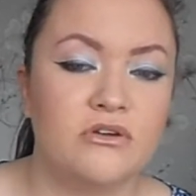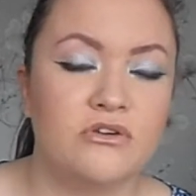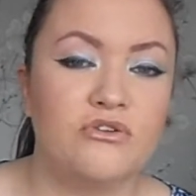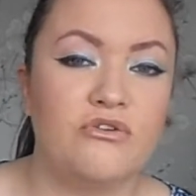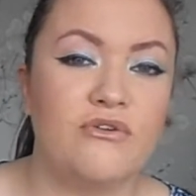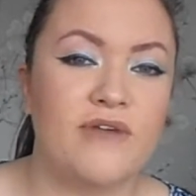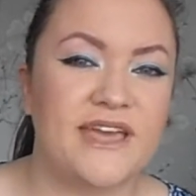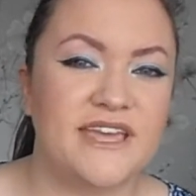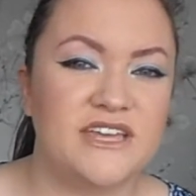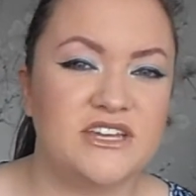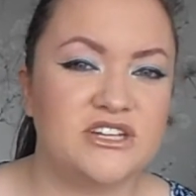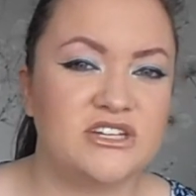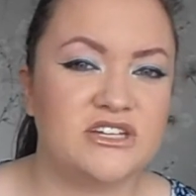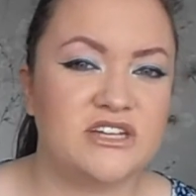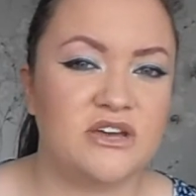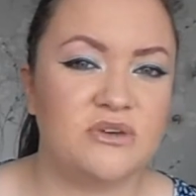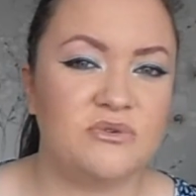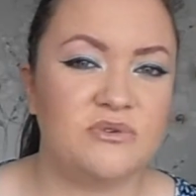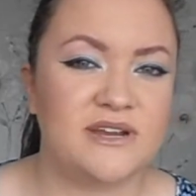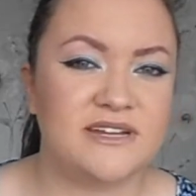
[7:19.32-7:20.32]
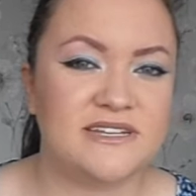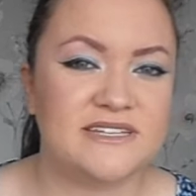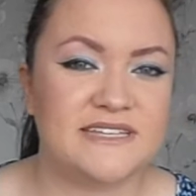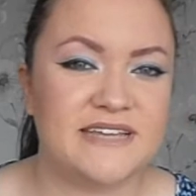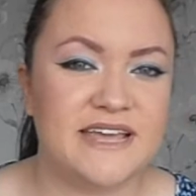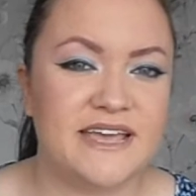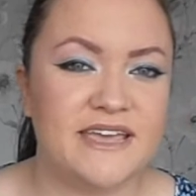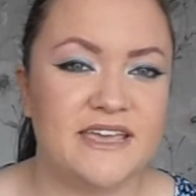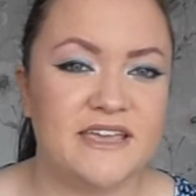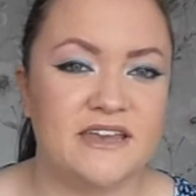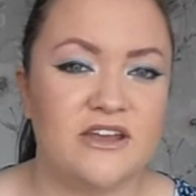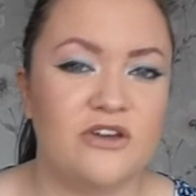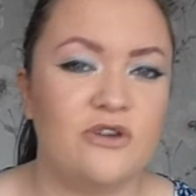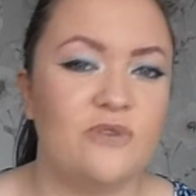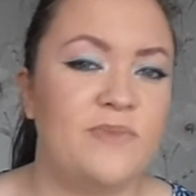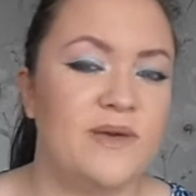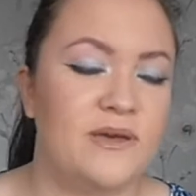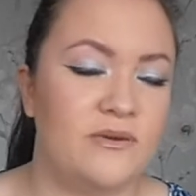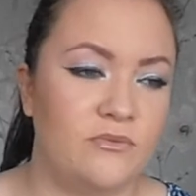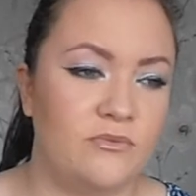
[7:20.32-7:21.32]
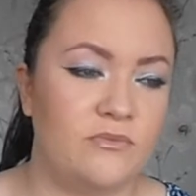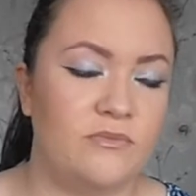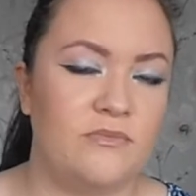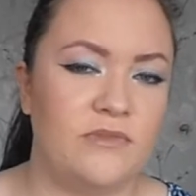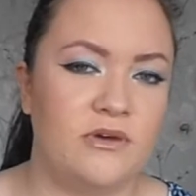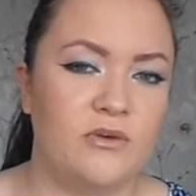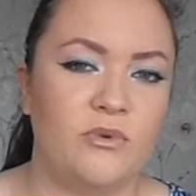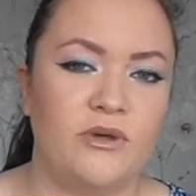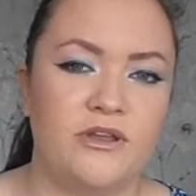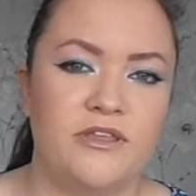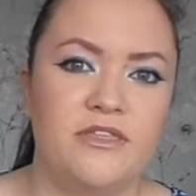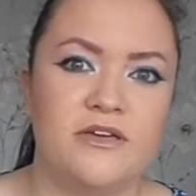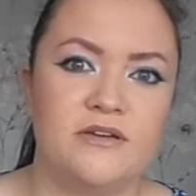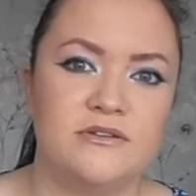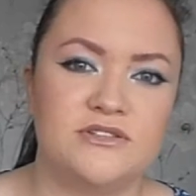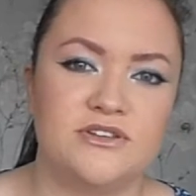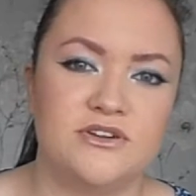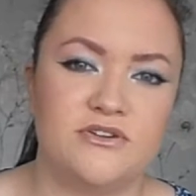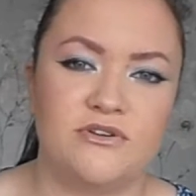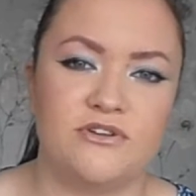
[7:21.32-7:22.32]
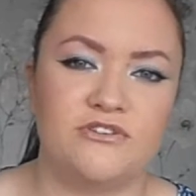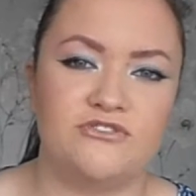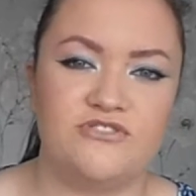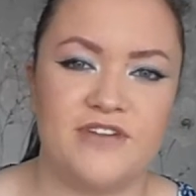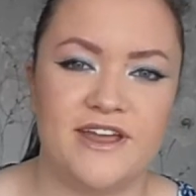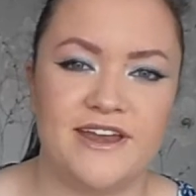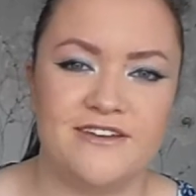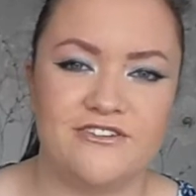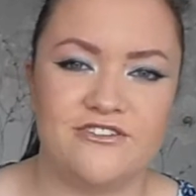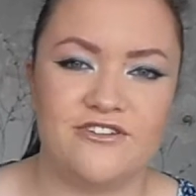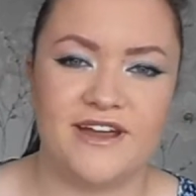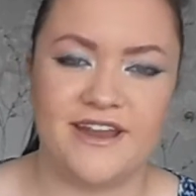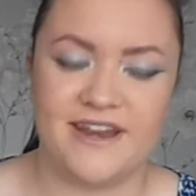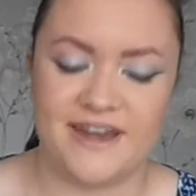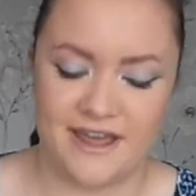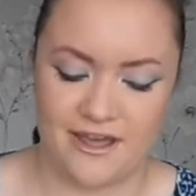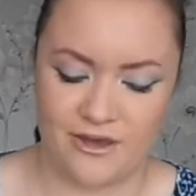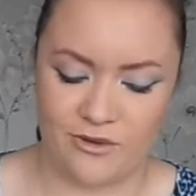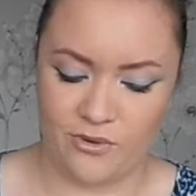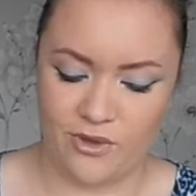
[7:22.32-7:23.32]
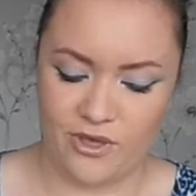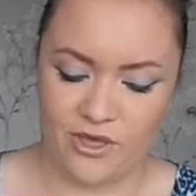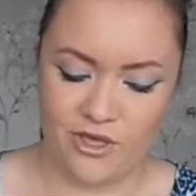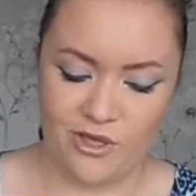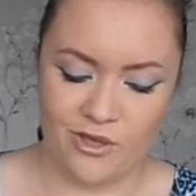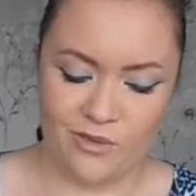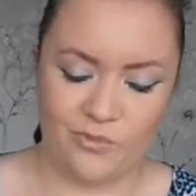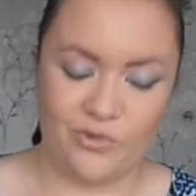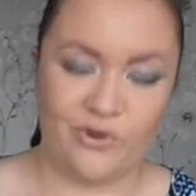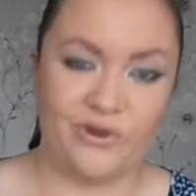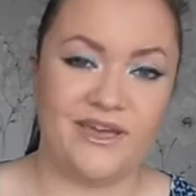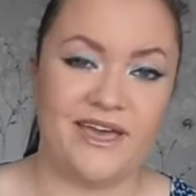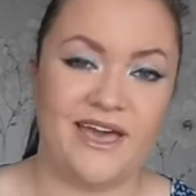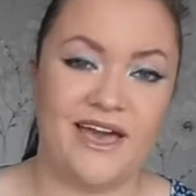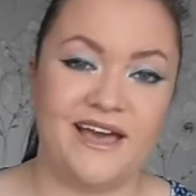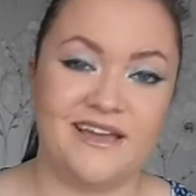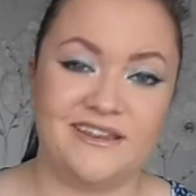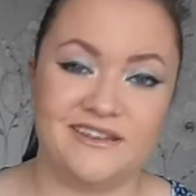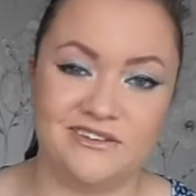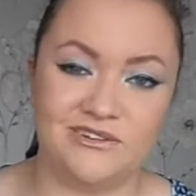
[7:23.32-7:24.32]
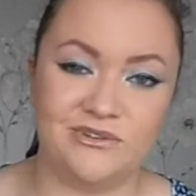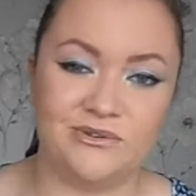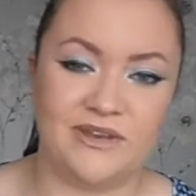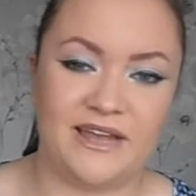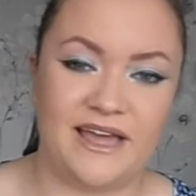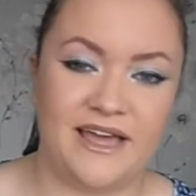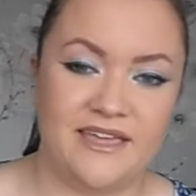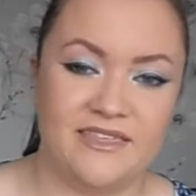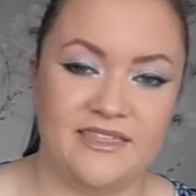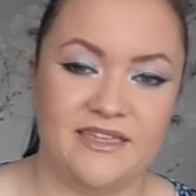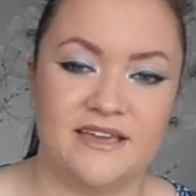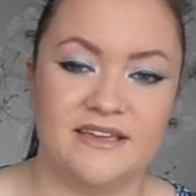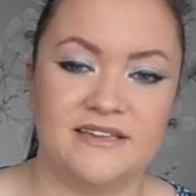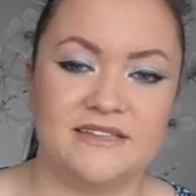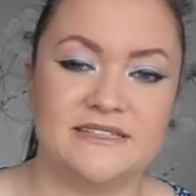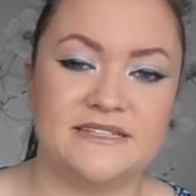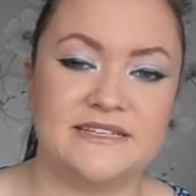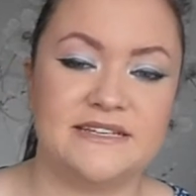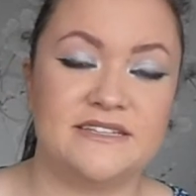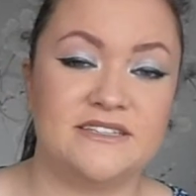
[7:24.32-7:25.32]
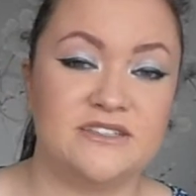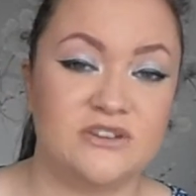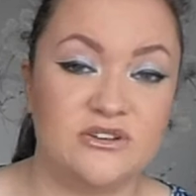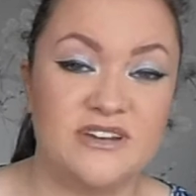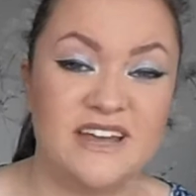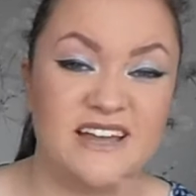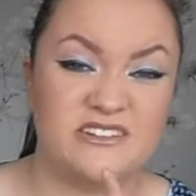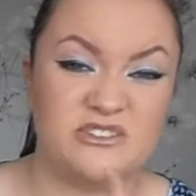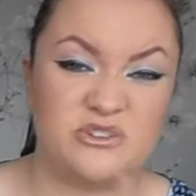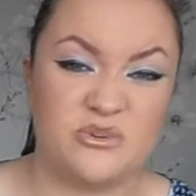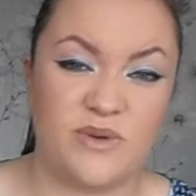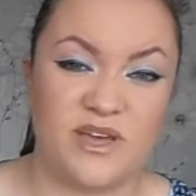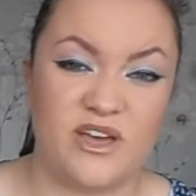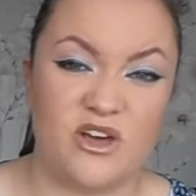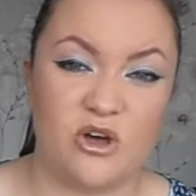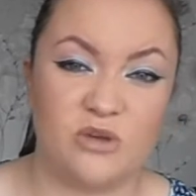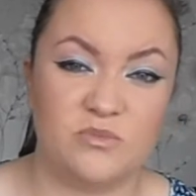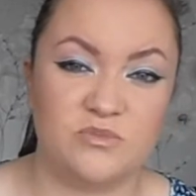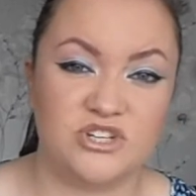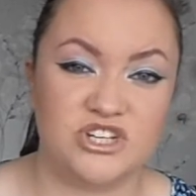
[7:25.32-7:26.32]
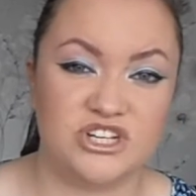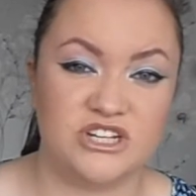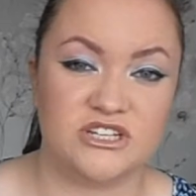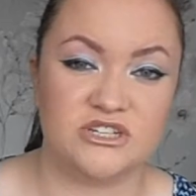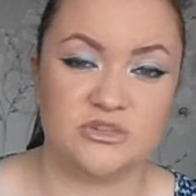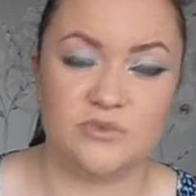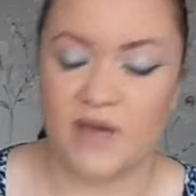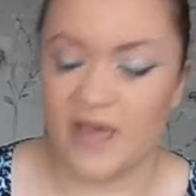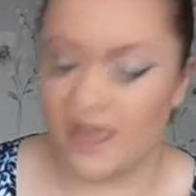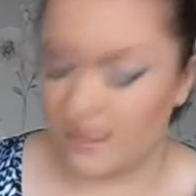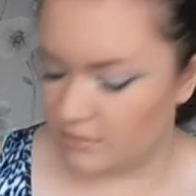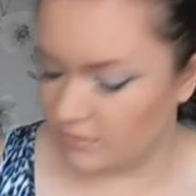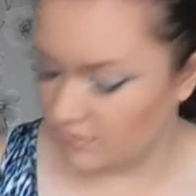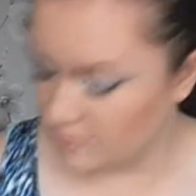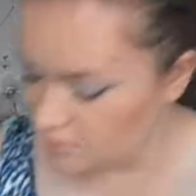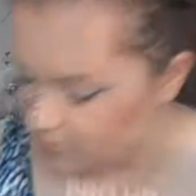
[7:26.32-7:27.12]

greyish tone, I'd say, you know, a bit one of those that are on trend right now. But yeah, I do like this. It's a nice quick option as well.